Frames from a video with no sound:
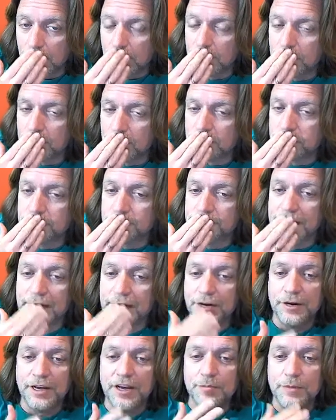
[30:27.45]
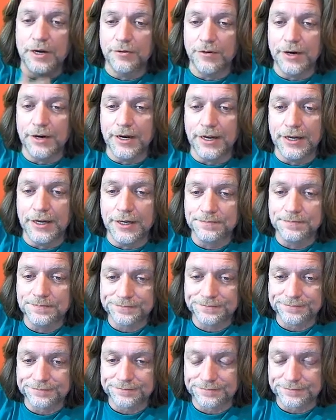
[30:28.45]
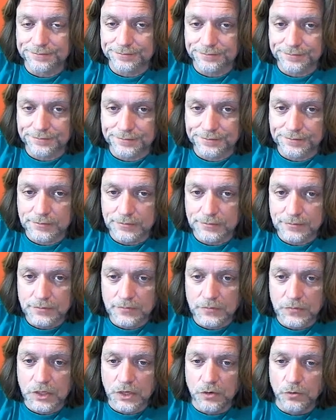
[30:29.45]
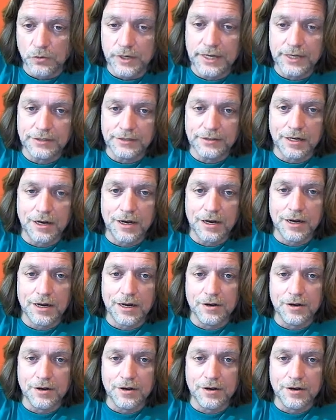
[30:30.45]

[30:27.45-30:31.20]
I don't have my rig. We need to talk.